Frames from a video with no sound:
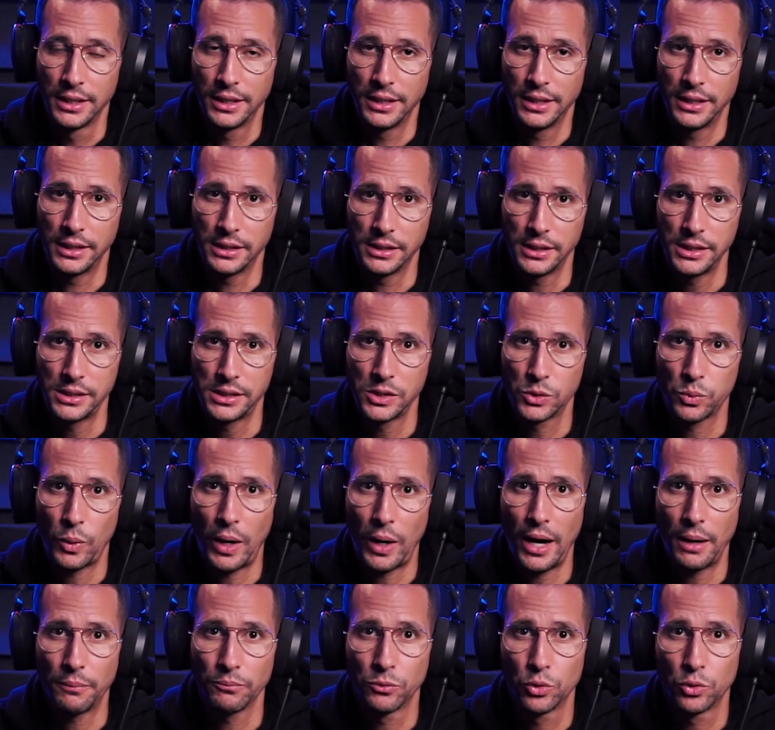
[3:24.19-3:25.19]
And this is why
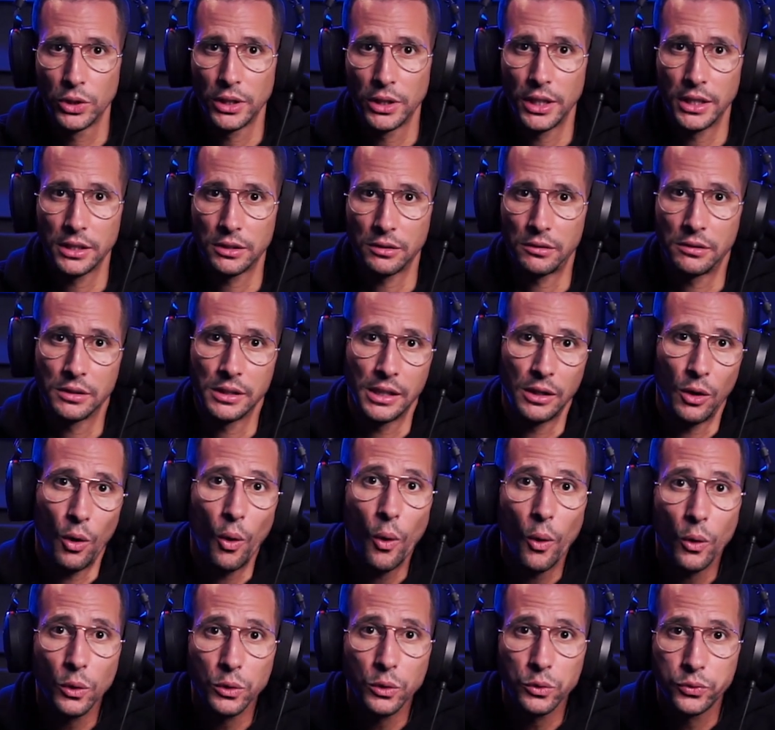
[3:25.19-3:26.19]
I'm doing it on an
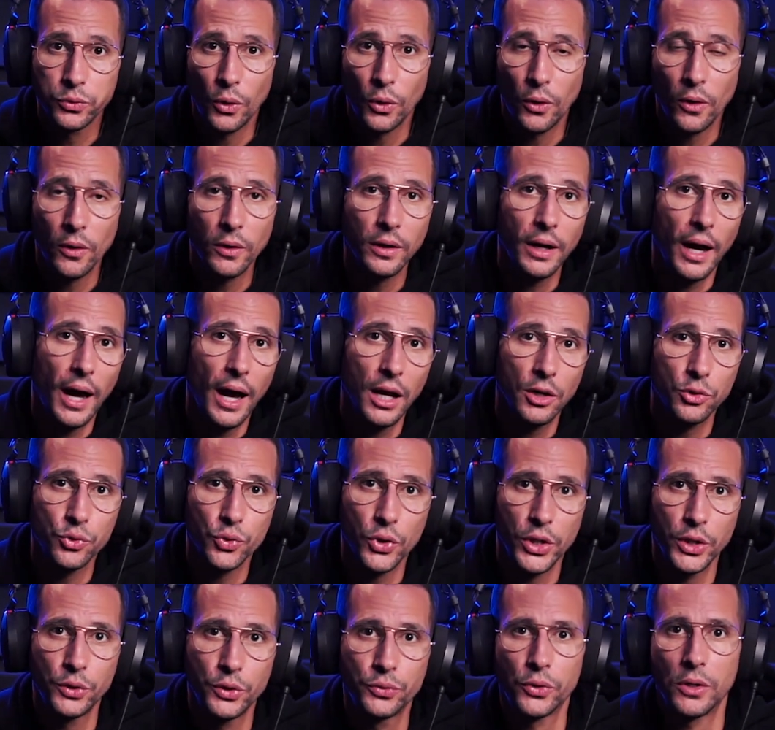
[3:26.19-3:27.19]
old phone,
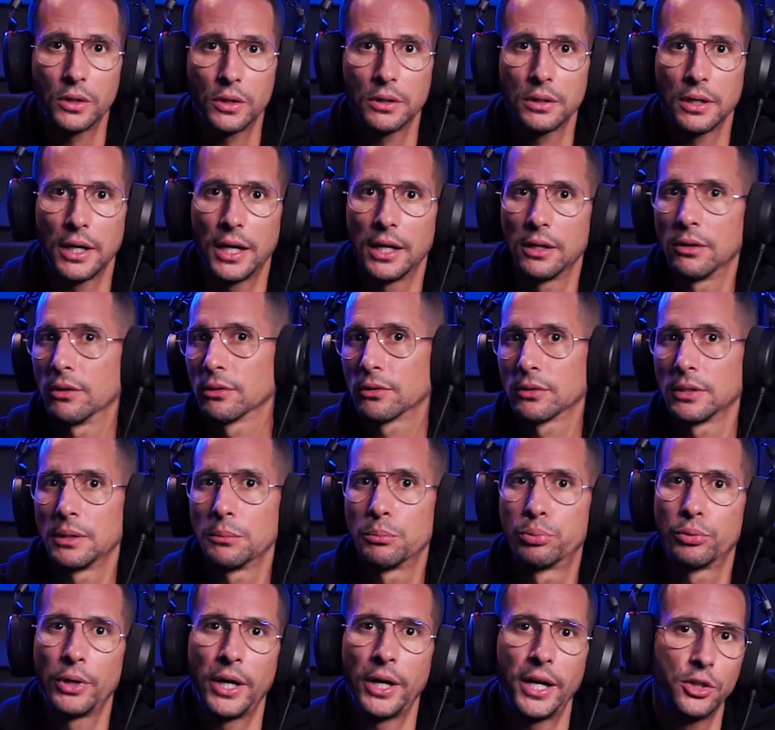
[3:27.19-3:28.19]
Android phone, and not on a
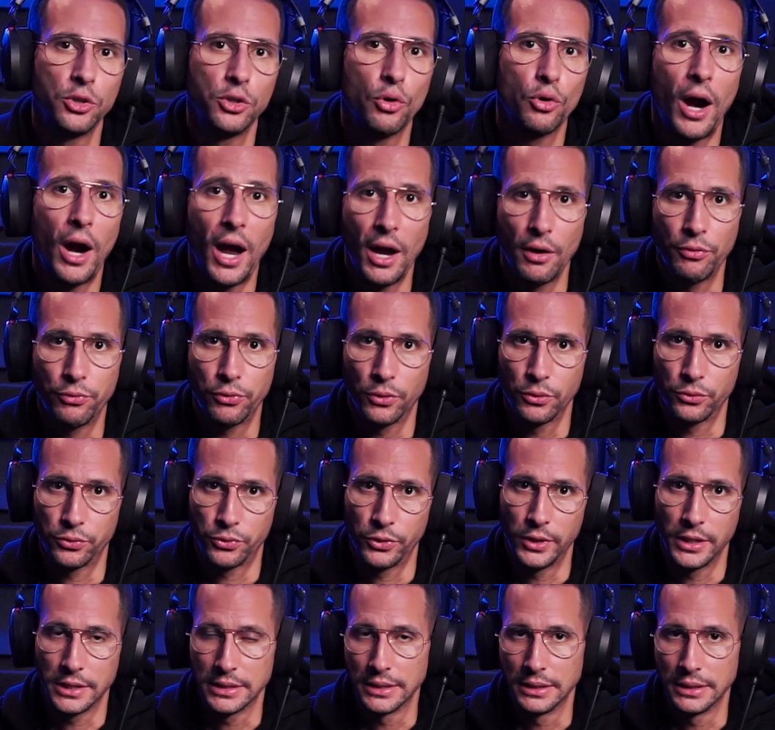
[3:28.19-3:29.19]
brand new iPhone,
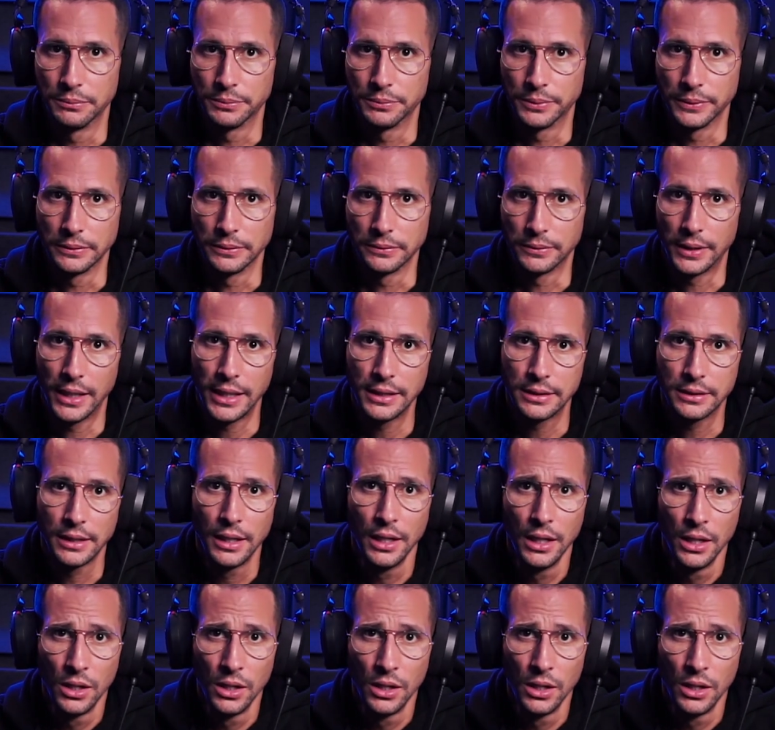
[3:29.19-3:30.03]
for example, right?